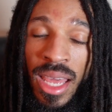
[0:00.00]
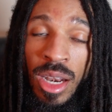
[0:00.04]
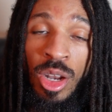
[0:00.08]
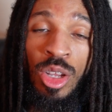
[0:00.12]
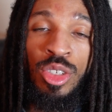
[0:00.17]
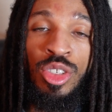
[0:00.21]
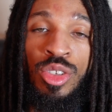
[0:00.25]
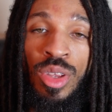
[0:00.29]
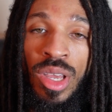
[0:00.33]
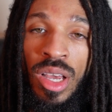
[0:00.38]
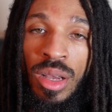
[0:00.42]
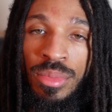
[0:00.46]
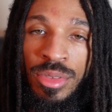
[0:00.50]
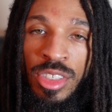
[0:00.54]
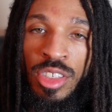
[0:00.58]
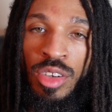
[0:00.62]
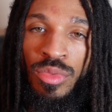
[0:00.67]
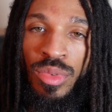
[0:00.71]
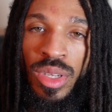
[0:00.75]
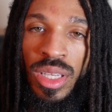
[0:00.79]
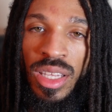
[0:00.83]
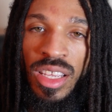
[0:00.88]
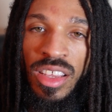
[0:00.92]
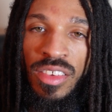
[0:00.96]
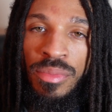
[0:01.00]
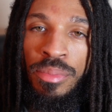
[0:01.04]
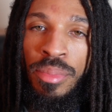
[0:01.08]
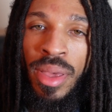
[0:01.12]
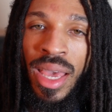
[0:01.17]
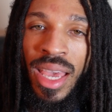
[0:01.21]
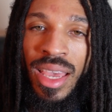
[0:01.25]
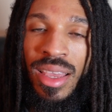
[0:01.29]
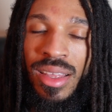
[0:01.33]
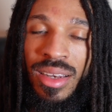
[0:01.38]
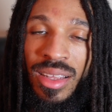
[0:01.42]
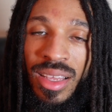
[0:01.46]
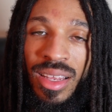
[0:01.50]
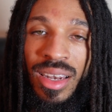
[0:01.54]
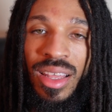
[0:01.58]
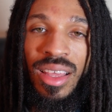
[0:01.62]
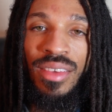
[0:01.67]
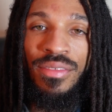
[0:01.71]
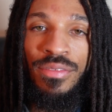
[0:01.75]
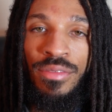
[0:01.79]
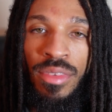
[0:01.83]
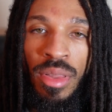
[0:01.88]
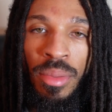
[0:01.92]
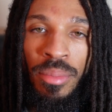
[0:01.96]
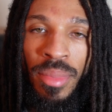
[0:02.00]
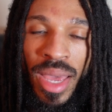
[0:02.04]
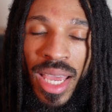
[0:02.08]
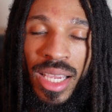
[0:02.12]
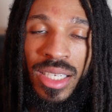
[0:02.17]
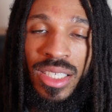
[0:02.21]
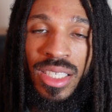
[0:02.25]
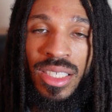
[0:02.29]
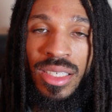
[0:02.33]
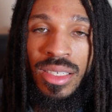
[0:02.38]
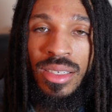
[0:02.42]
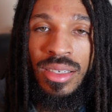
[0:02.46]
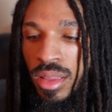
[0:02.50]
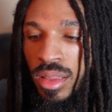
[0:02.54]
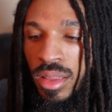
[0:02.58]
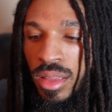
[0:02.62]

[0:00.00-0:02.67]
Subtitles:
It also helps to relieve pain and inflammation.